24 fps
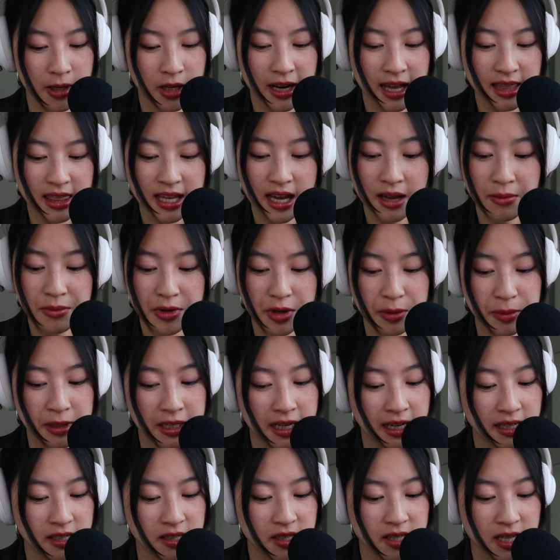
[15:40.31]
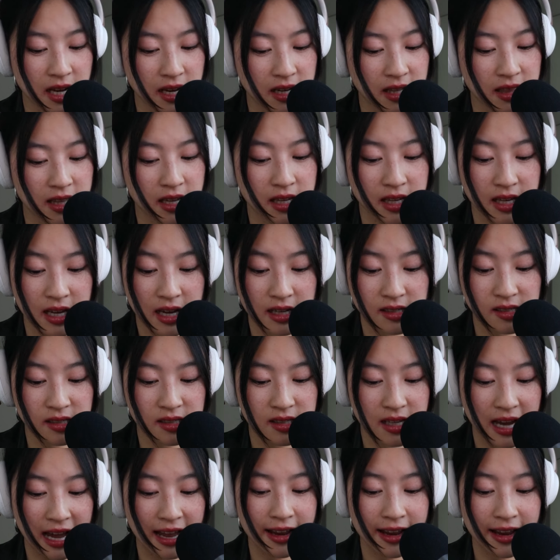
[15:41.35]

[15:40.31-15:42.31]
But at that moment, I decided that yes,